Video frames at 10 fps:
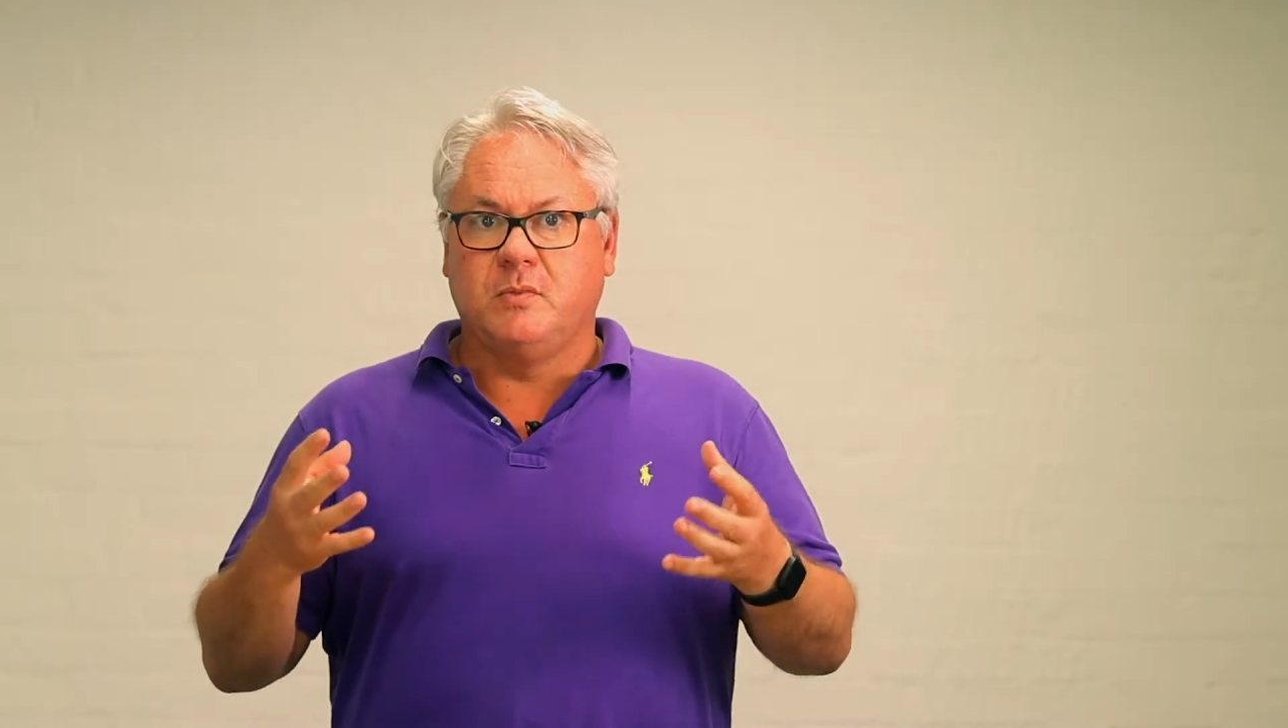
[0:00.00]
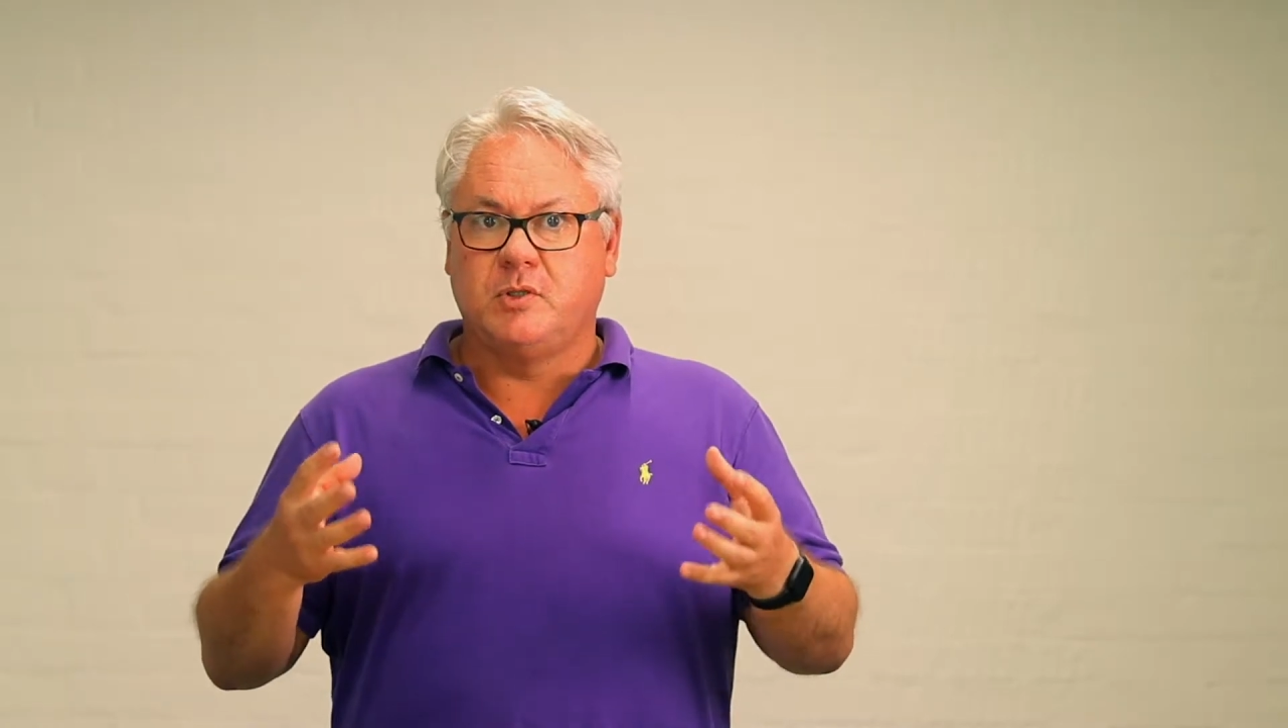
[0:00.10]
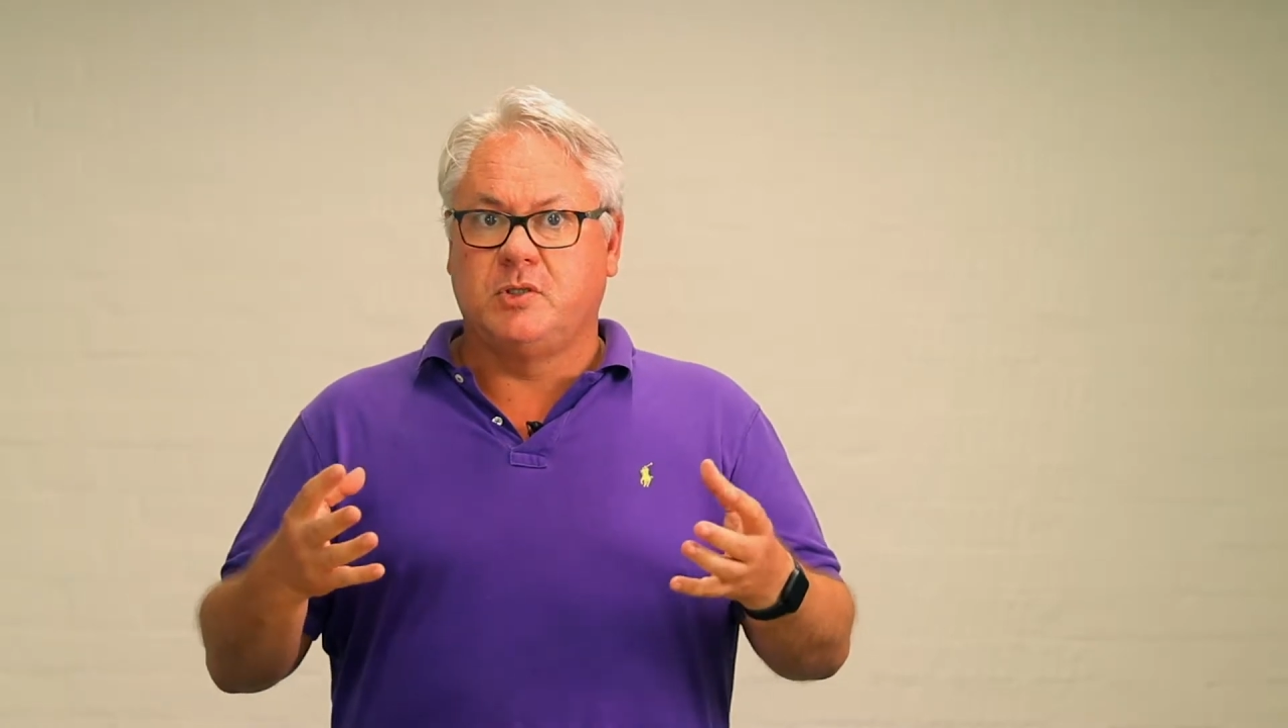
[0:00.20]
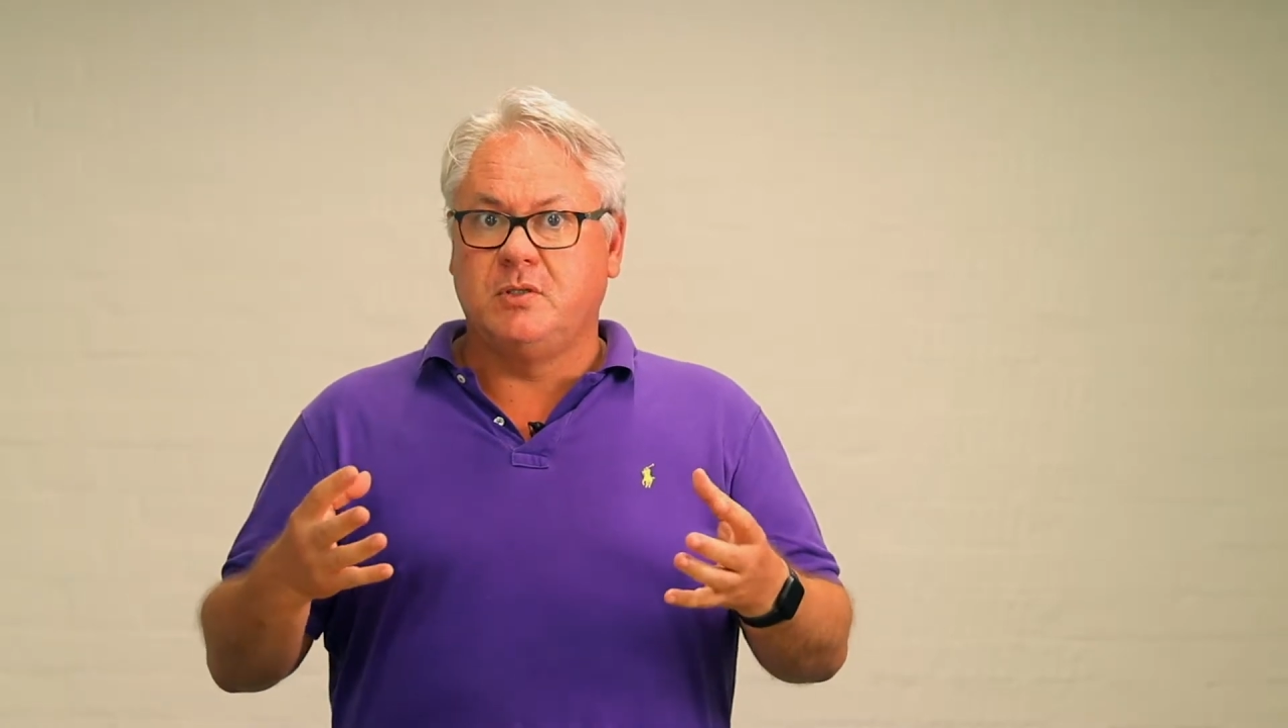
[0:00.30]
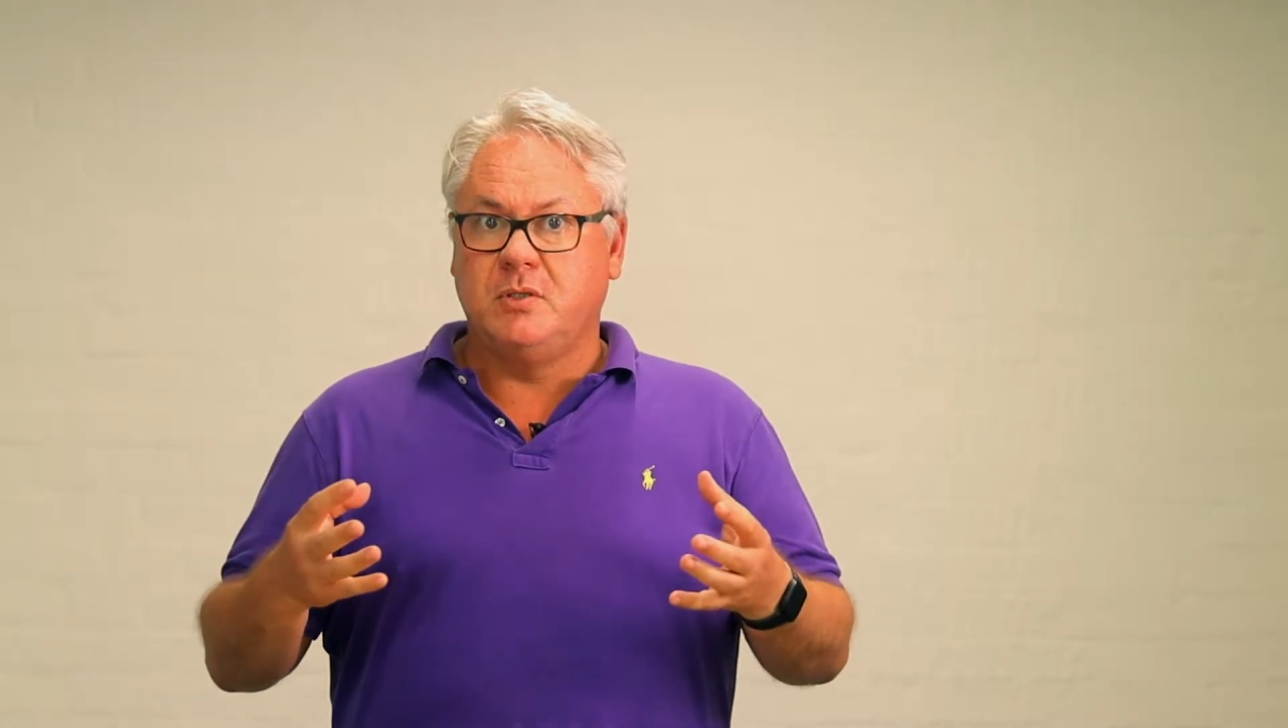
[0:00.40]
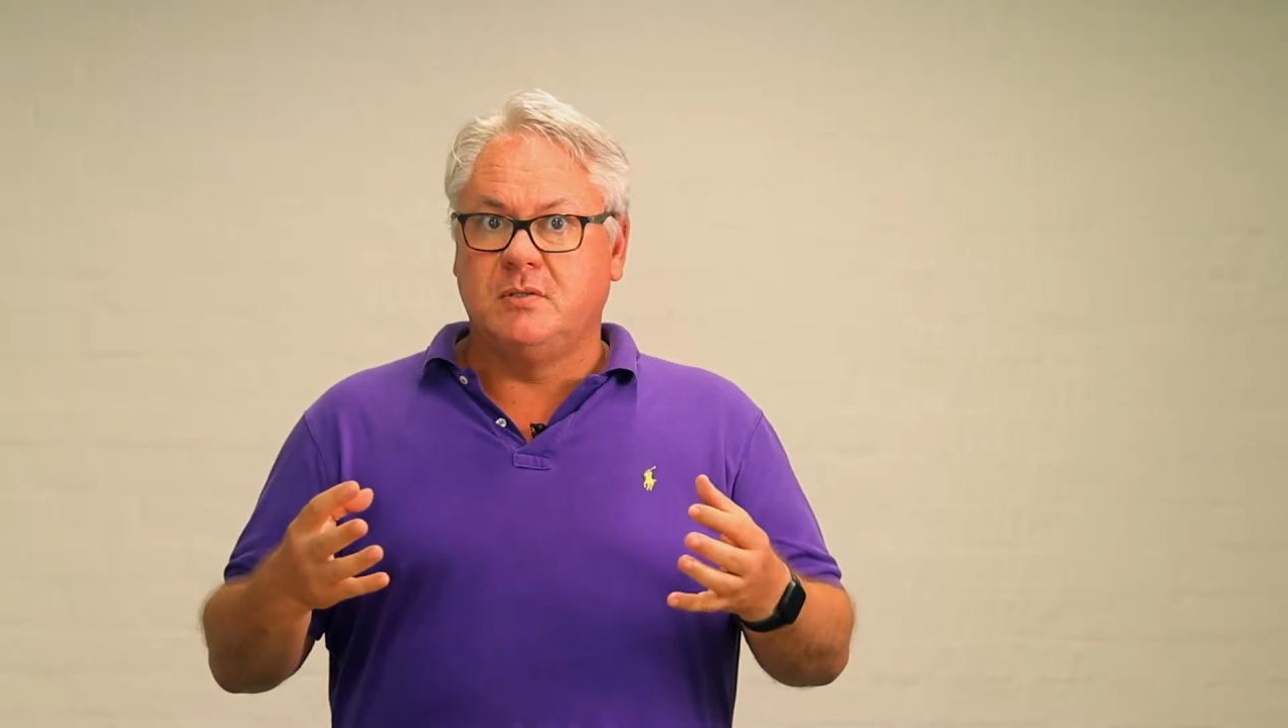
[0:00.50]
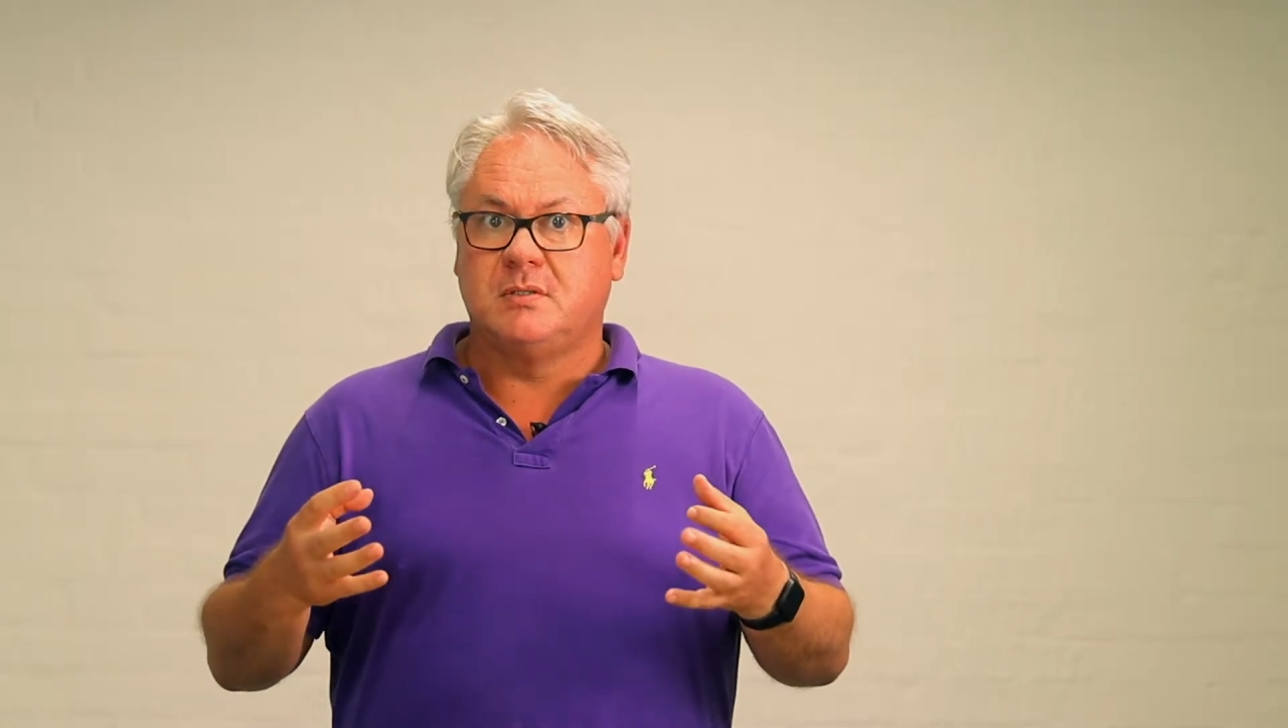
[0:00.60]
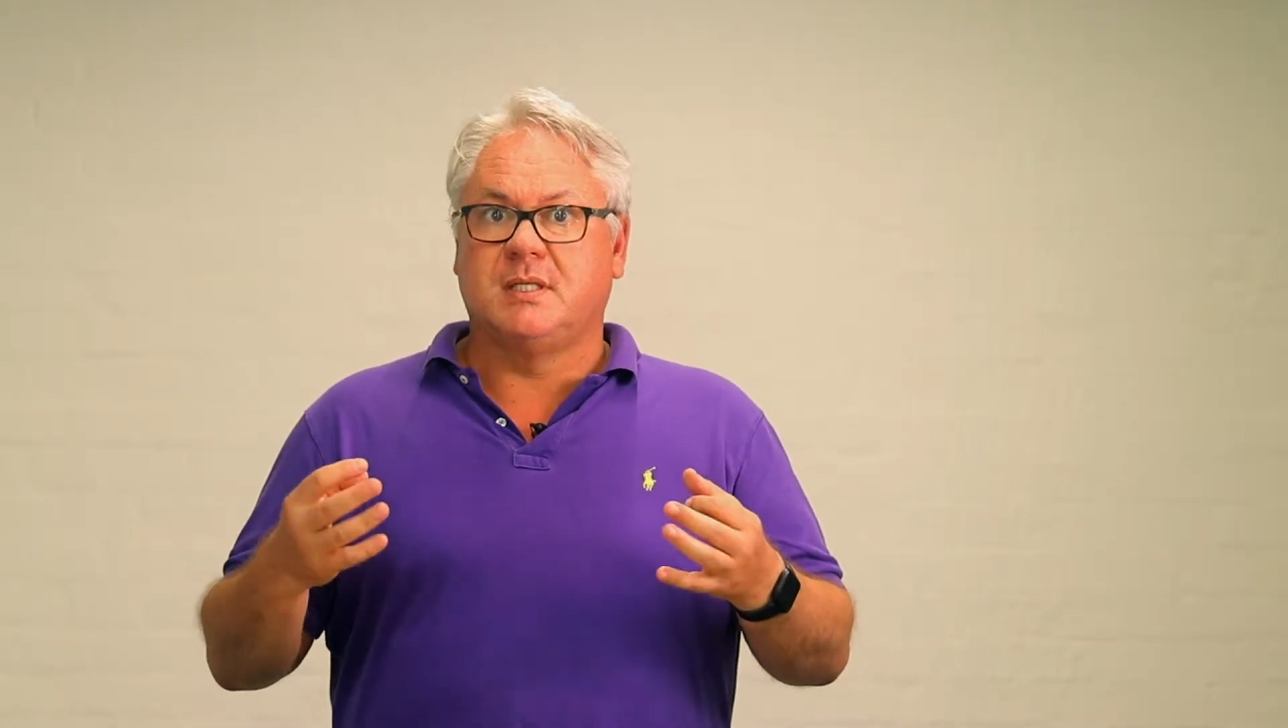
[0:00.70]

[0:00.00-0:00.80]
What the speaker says: which you use